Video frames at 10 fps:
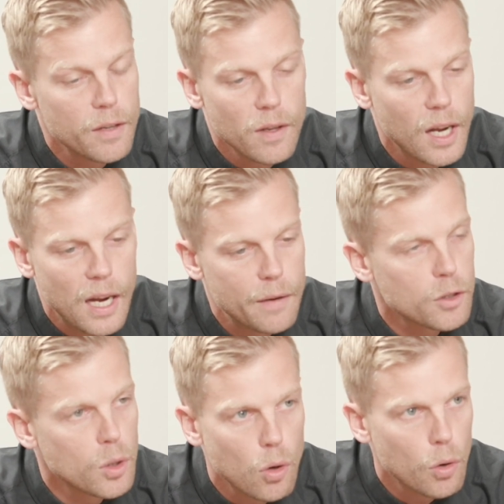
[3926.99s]
I have to go to
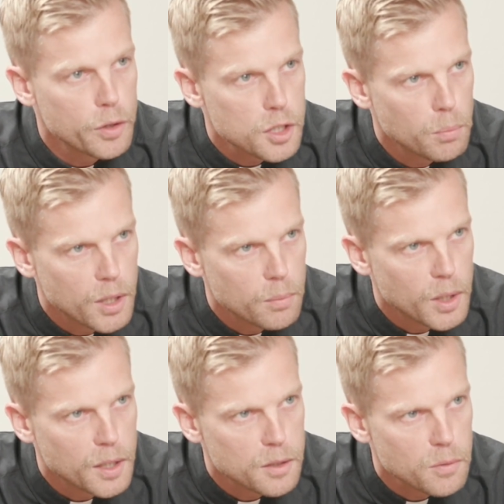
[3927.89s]
all these committee
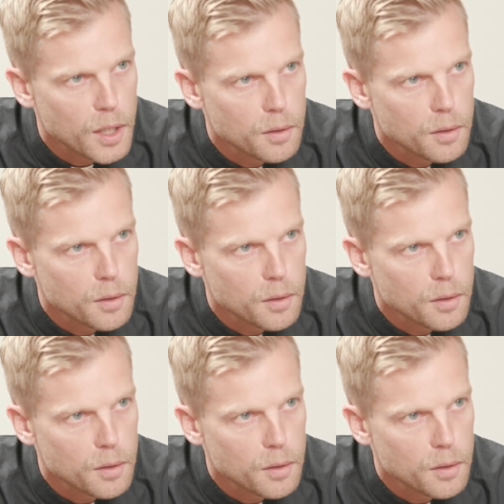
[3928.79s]
meetings, right?